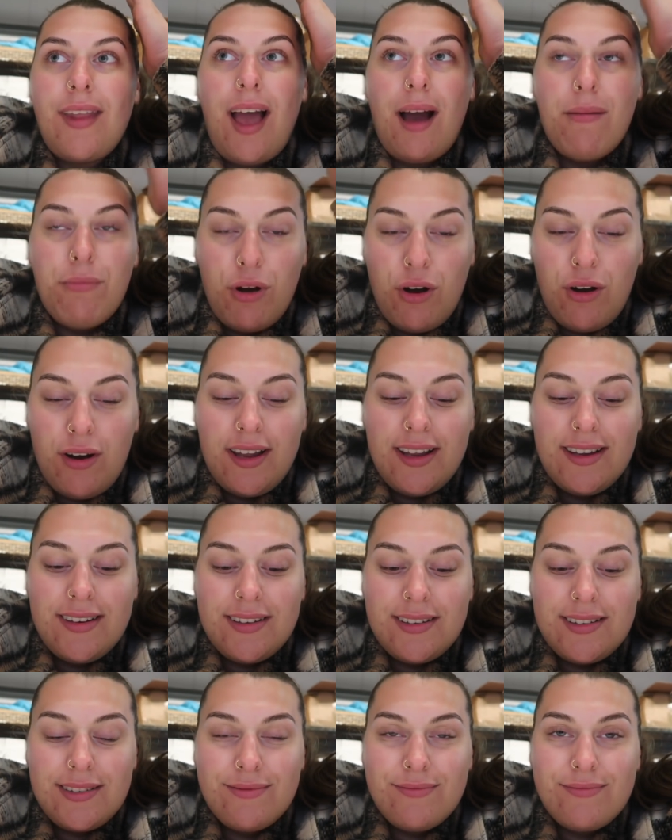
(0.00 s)
I'm
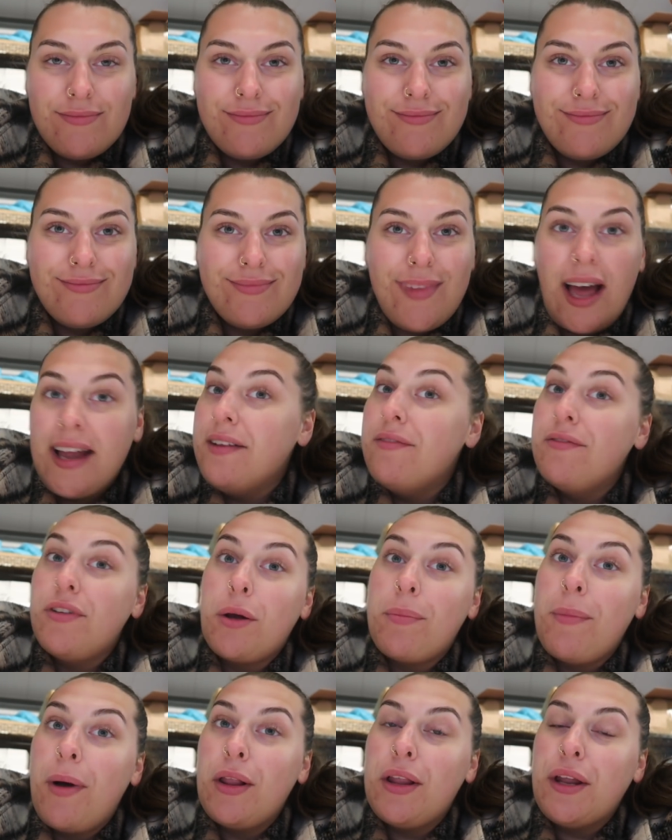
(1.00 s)
gutted. I didn't
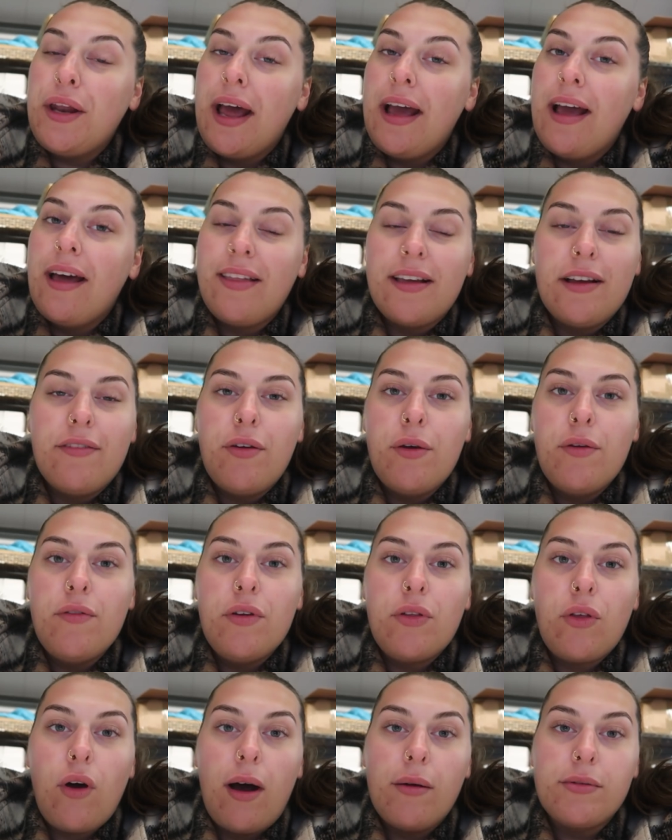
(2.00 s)
vlog my holiday. I think a few of
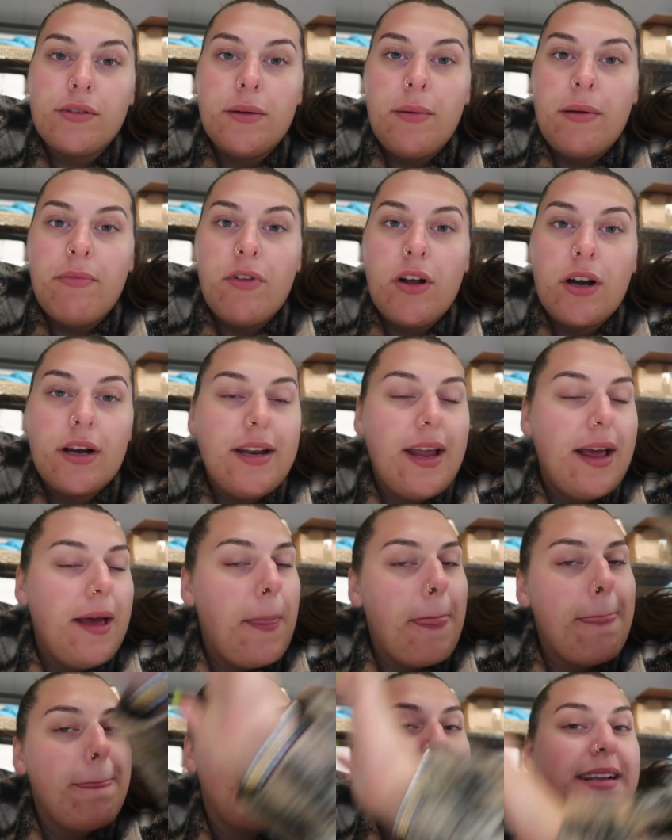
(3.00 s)
you thought I was going to be vlogging it.
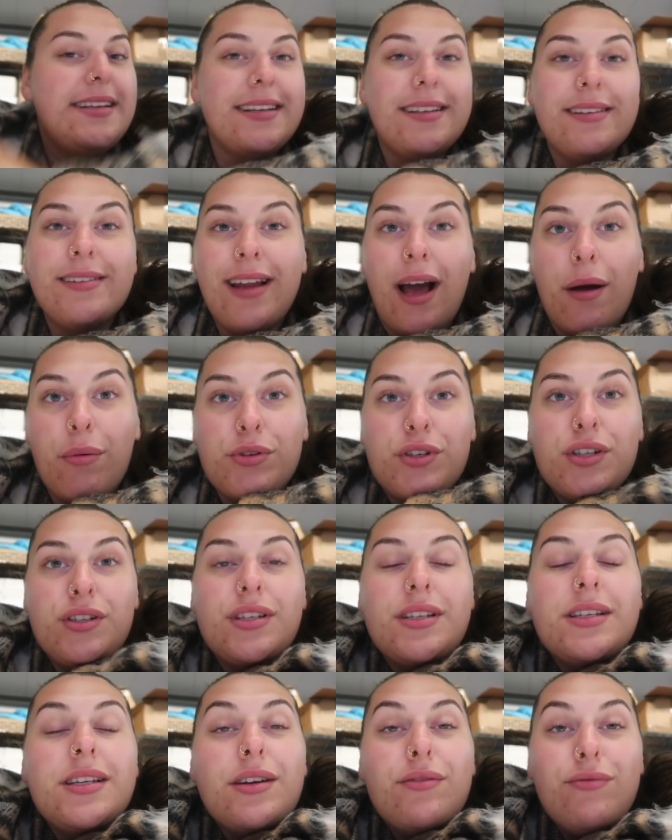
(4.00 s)
I didn't. I was
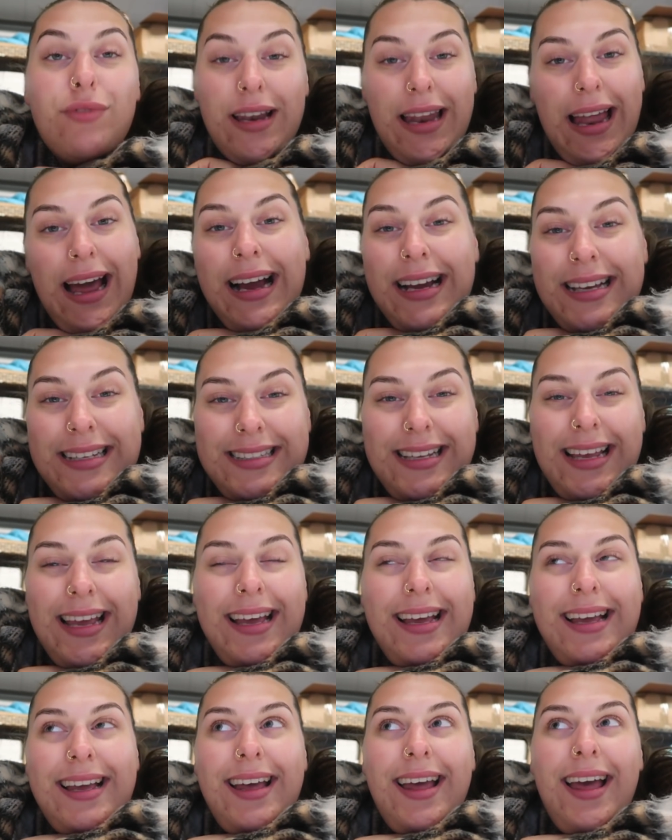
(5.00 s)
just
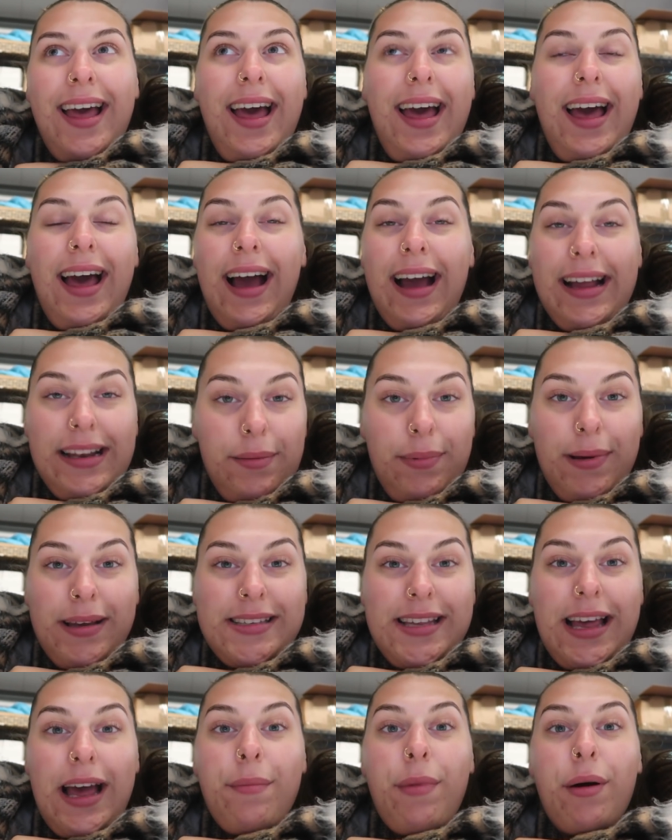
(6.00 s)
relaxing. I had the
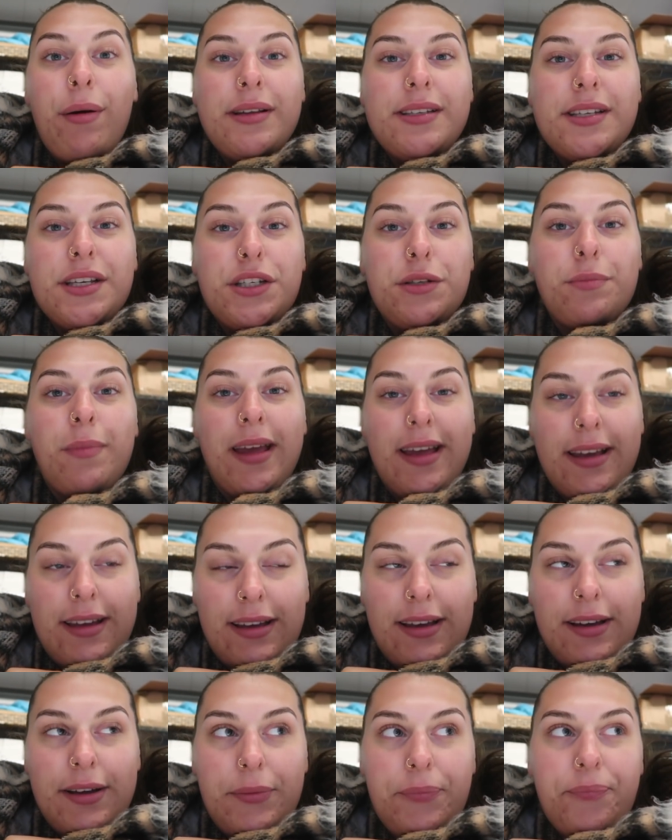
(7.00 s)
best time. I went to
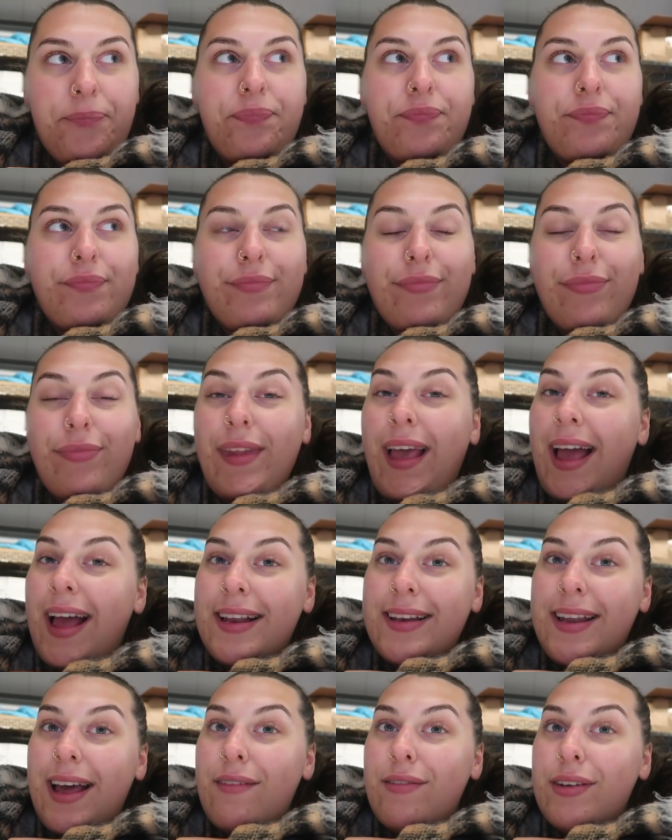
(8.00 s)
Jamaica
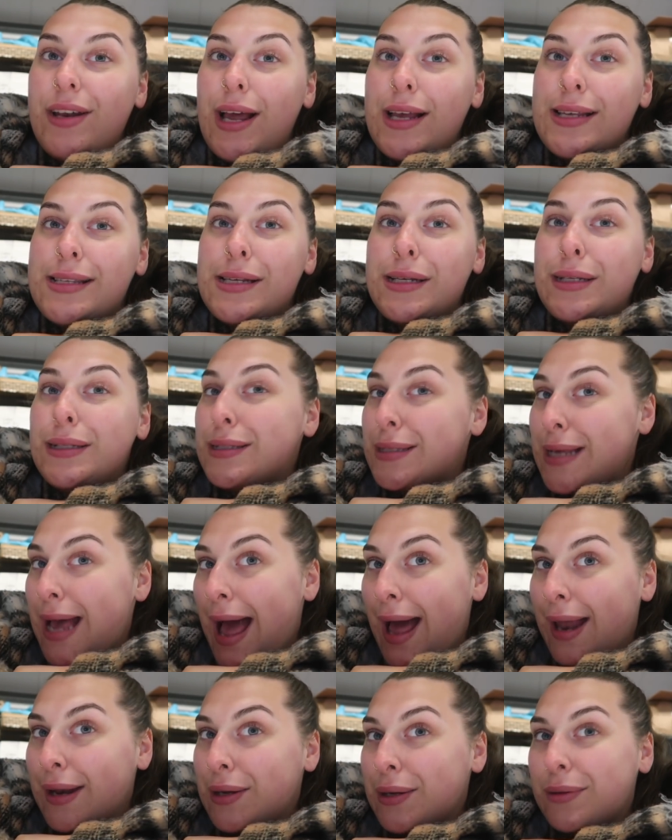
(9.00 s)
and have a nice little
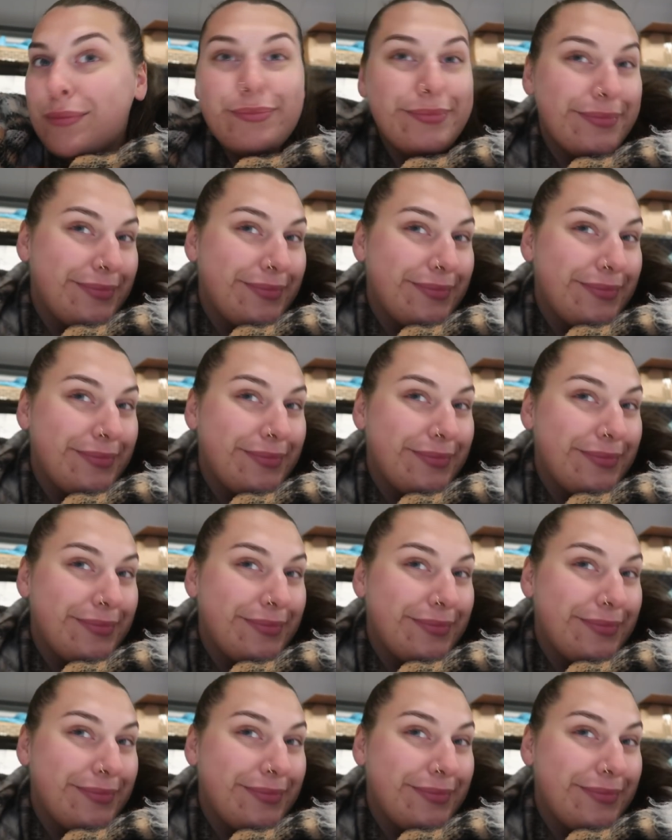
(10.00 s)
tan.